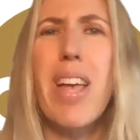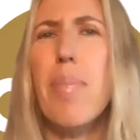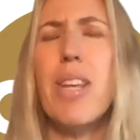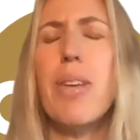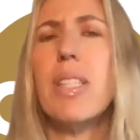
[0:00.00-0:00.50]
I
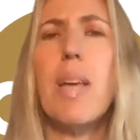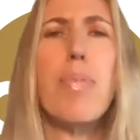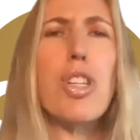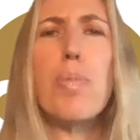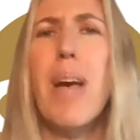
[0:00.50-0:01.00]
mean, you could say
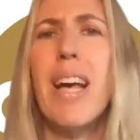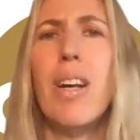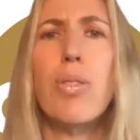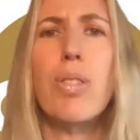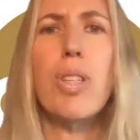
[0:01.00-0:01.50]
British
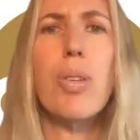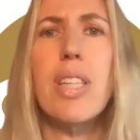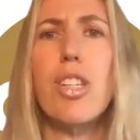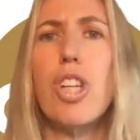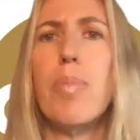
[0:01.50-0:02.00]
pounds, you could
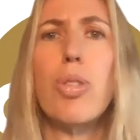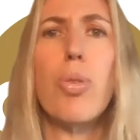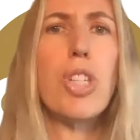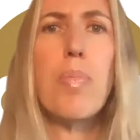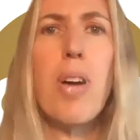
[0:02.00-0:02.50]
say German
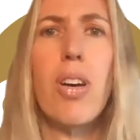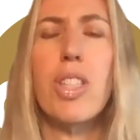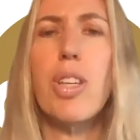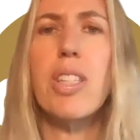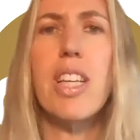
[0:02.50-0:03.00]
Deutschmarks,
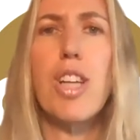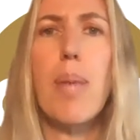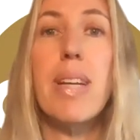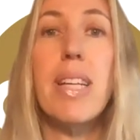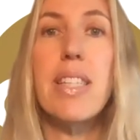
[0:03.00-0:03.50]
you could say
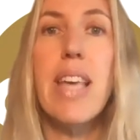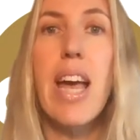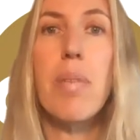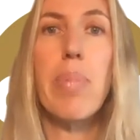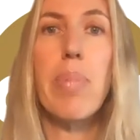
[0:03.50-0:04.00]
Japanese
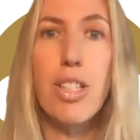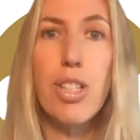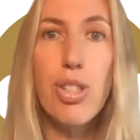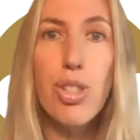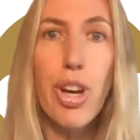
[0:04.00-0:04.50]
yen, but let's
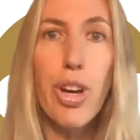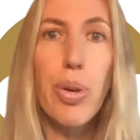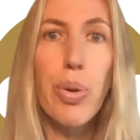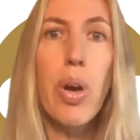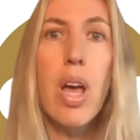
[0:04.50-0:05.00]
just
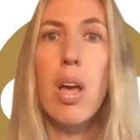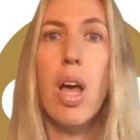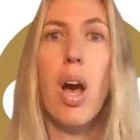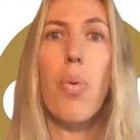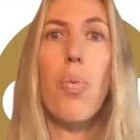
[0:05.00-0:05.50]
go
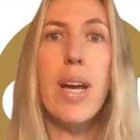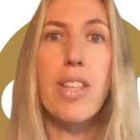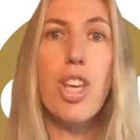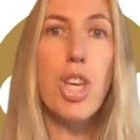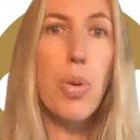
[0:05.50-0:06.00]
with
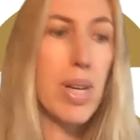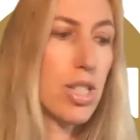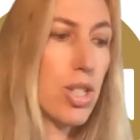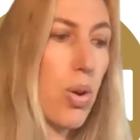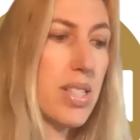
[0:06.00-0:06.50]
US
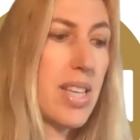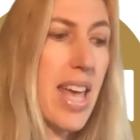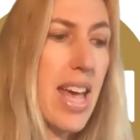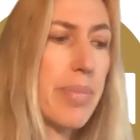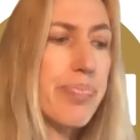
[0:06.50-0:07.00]
dollars here.